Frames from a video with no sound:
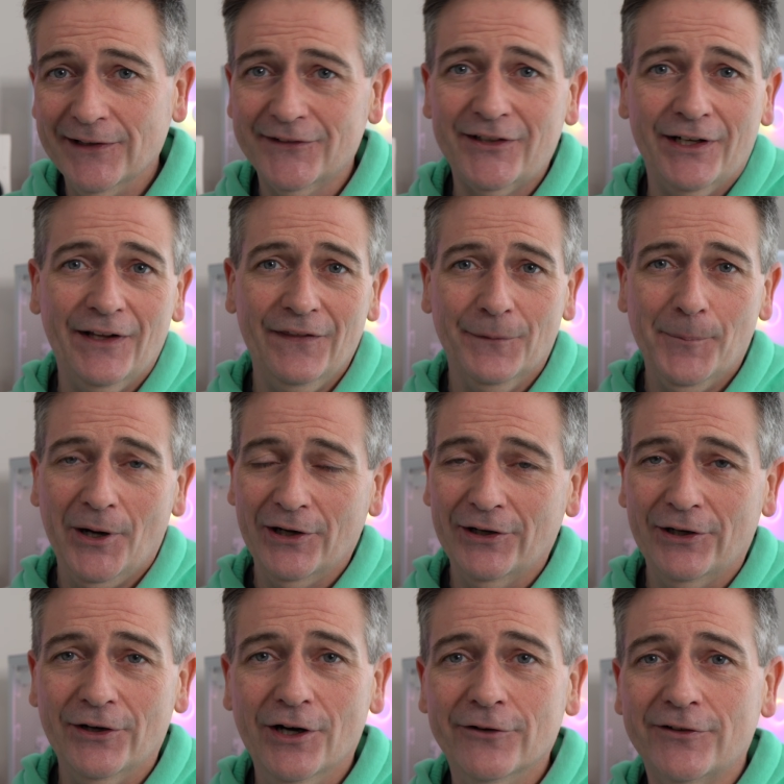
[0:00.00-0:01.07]
sending the monitor
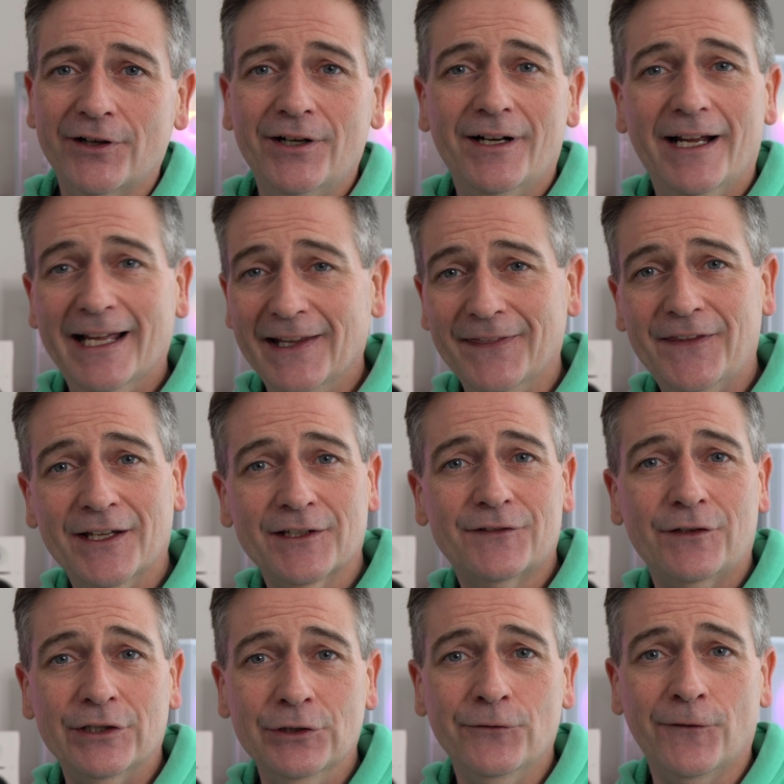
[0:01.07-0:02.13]
over, and thanks to
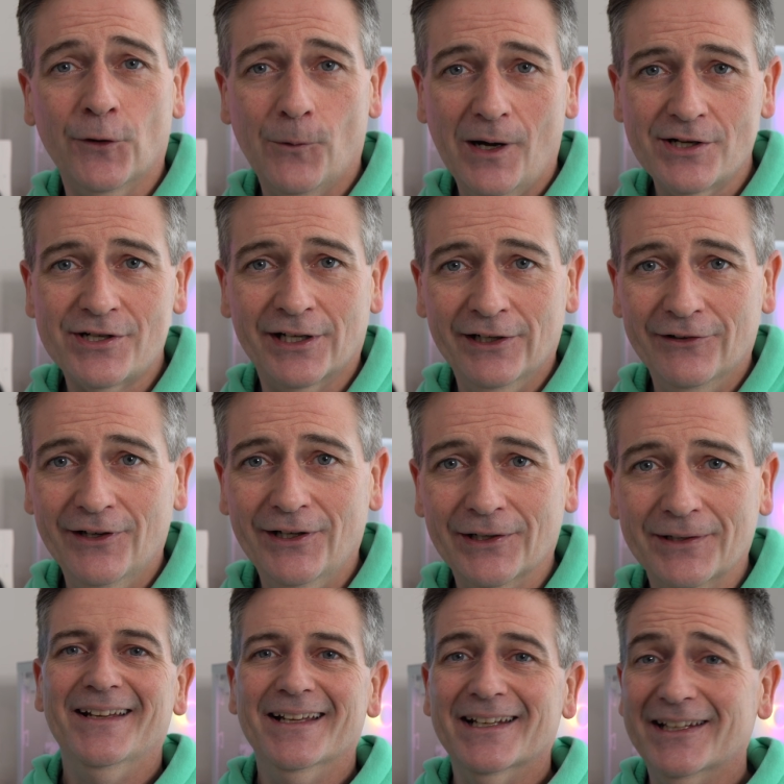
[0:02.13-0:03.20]
you for watching along.
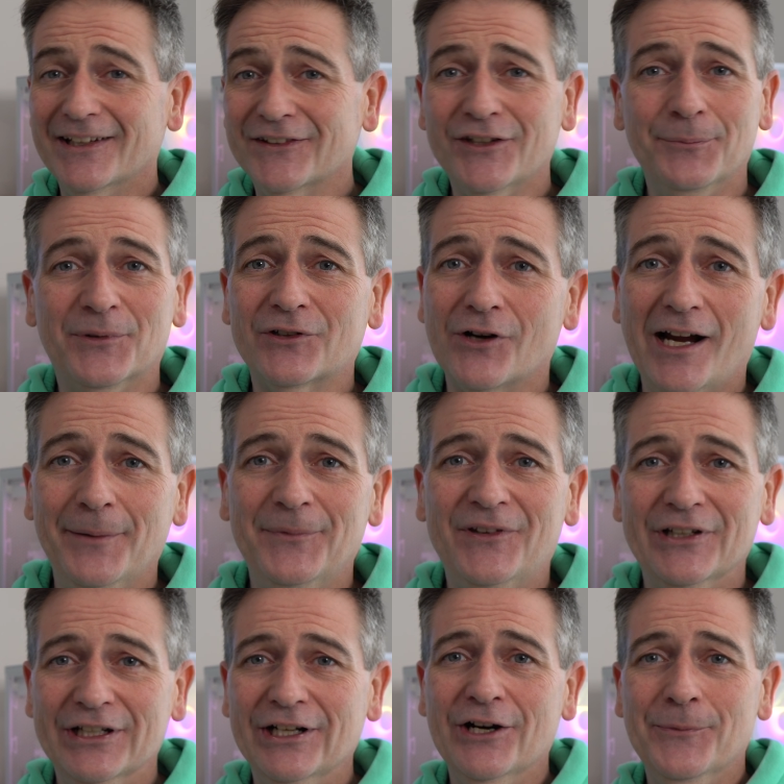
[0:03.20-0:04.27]
Get subscribed so you
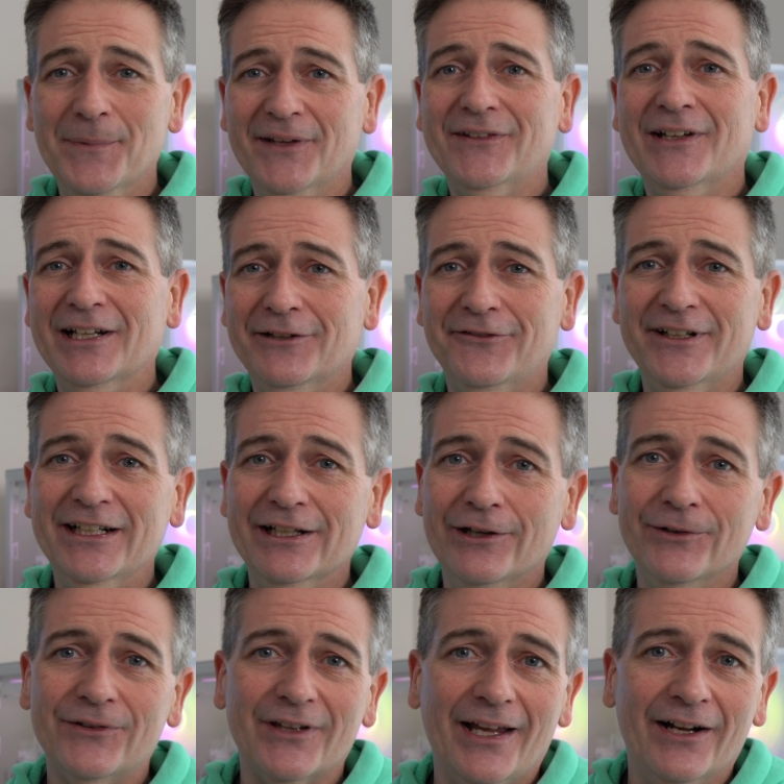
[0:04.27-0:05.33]
don't miss any videos,
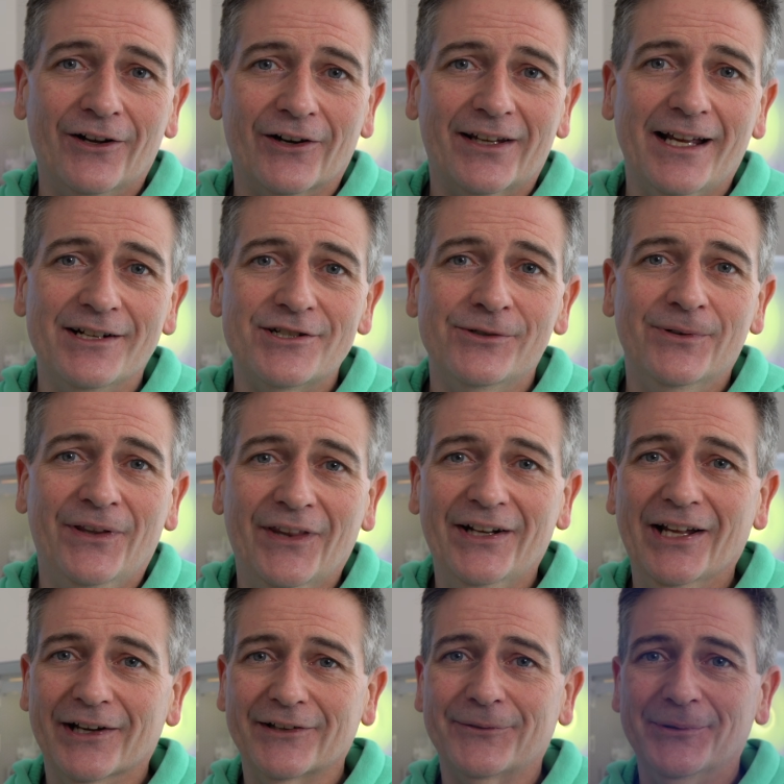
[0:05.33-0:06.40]
and I'll catch you in the
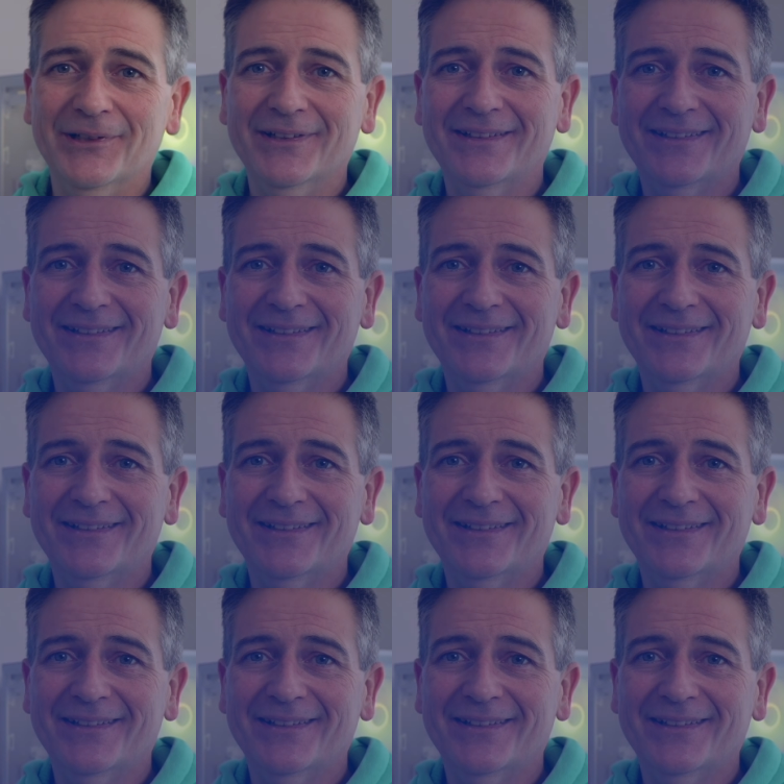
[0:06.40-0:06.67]
next one.